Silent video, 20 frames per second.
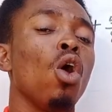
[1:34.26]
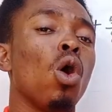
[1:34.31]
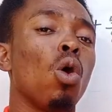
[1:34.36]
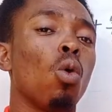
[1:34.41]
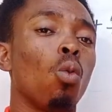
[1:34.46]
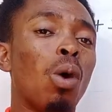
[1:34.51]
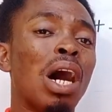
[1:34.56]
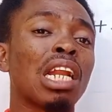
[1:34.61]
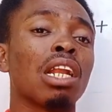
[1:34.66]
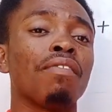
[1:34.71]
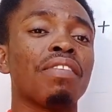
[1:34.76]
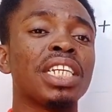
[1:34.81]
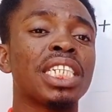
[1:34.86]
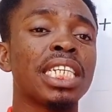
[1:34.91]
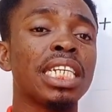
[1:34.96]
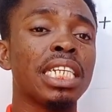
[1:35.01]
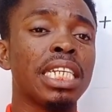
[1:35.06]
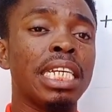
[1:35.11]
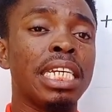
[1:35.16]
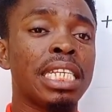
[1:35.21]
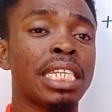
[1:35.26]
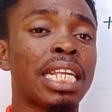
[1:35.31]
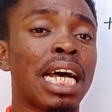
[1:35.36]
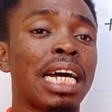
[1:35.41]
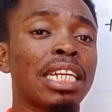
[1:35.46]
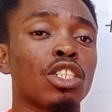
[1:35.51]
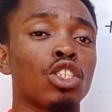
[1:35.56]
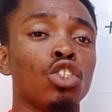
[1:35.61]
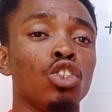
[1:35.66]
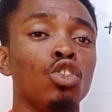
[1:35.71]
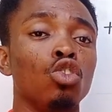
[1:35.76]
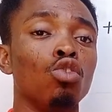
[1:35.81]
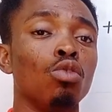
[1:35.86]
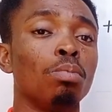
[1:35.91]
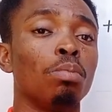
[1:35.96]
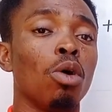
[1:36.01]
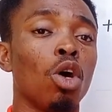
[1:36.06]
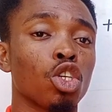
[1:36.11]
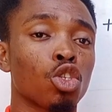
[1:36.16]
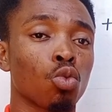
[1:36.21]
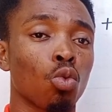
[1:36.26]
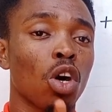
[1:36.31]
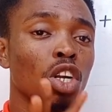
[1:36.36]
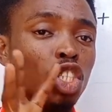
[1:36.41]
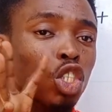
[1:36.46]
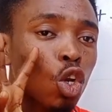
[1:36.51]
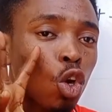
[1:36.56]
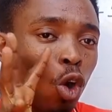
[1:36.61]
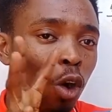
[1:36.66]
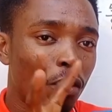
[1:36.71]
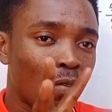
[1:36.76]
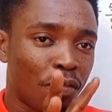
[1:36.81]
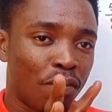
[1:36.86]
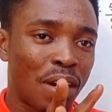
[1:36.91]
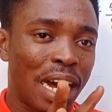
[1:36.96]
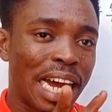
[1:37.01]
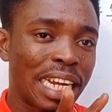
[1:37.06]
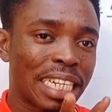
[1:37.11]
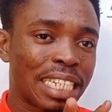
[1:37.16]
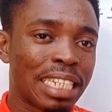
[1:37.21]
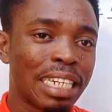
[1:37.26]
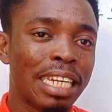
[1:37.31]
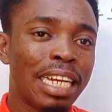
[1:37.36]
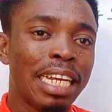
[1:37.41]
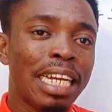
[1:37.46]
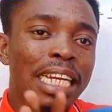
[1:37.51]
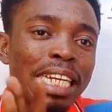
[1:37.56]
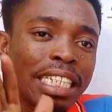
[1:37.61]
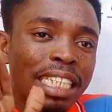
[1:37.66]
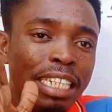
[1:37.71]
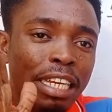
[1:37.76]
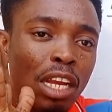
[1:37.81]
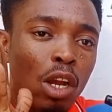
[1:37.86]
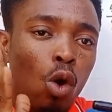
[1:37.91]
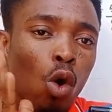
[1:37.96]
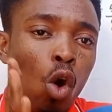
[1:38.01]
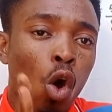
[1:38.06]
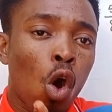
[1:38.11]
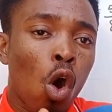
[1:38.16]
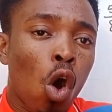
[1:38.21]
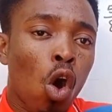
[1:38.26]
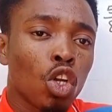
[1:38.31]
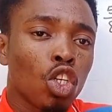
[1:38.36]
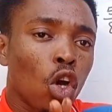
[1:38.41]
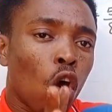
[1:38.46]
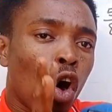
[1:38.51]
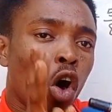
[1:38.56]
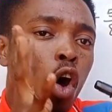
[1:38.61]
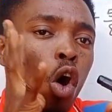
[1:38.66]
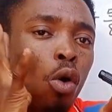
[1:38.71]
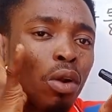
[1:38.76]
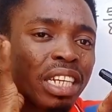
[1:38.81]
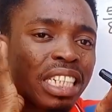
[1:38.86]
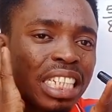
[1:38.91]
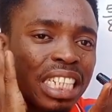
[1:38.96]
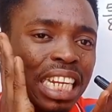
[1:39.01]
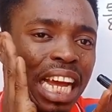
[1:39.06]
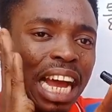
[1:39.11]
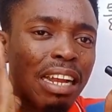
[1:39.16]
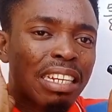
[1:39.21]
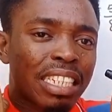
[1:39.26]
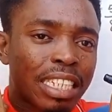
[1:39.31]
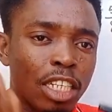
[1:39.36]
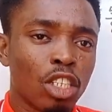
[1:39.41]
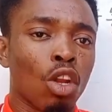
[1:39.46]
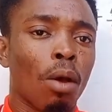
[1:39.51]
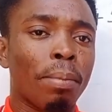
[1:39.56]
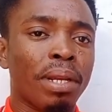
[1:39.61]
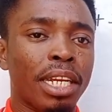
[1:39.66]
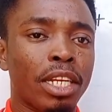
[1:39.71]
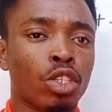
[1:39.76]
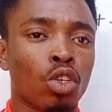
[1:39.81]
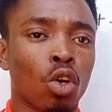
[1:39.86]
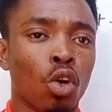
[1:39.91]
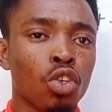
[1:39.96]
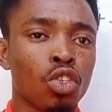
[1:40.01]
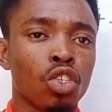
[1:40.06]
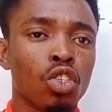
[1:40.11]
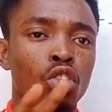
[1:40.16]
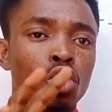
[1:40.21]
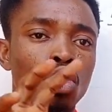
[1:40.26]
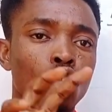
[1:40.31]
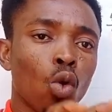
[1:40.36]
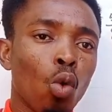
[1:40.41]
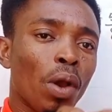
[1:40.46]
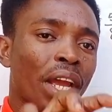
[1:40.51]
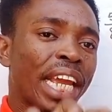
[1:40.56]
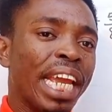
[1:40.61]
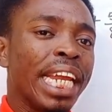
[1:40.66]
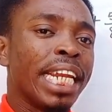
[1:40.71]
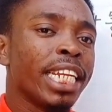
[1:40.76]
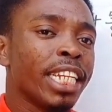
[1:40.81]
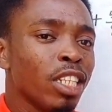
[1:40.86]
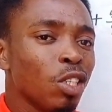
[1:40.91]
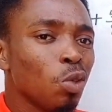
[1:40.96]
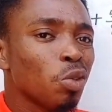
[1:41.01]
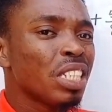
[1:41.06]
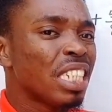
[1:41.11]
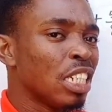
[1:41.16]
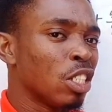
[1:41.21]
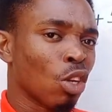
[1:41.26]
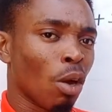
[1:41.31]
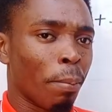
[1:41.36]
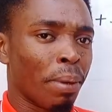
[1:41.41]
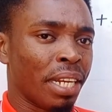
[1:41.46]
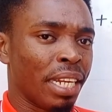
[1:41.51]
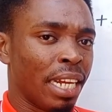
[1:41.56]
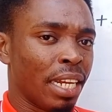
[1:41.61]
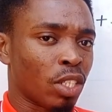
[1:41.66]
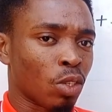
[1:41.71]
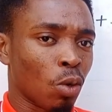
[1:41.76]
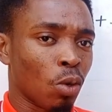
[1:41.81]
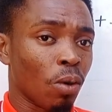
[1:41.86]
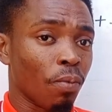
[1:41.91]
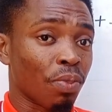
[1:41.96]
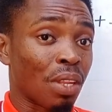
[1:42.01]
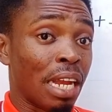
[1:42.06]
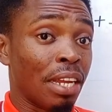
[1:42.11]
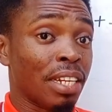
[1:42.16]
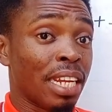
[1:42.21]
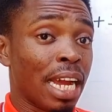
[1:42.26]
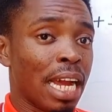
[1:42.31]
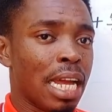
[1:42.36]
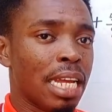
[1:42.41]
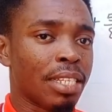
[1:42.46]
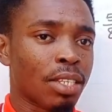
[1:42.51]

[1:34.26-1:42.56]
One of the things is that you must convert the old or original denominators to a new denominator. Are you there?